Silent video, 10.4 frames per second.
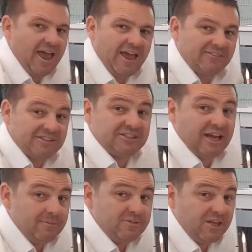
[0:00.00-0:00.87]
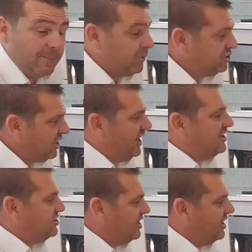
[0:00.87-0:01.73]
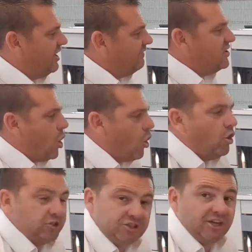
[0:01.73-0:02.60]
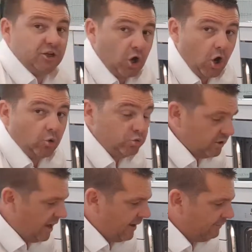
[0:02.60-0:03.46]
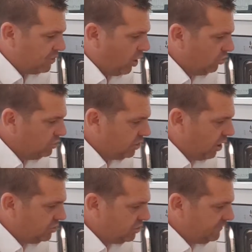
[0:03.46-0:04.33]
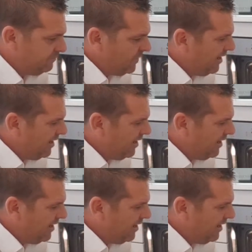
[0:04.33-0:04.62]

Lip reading: at the same temperature instead of having hot and cold zones.